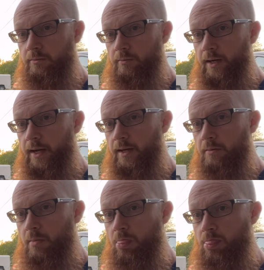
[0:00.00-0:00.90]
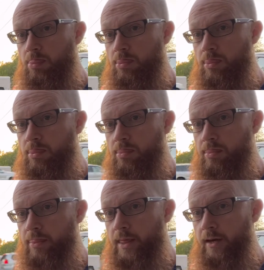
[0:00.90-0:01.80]
right
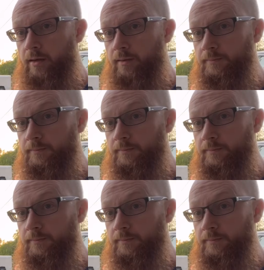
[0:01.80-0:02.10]
there,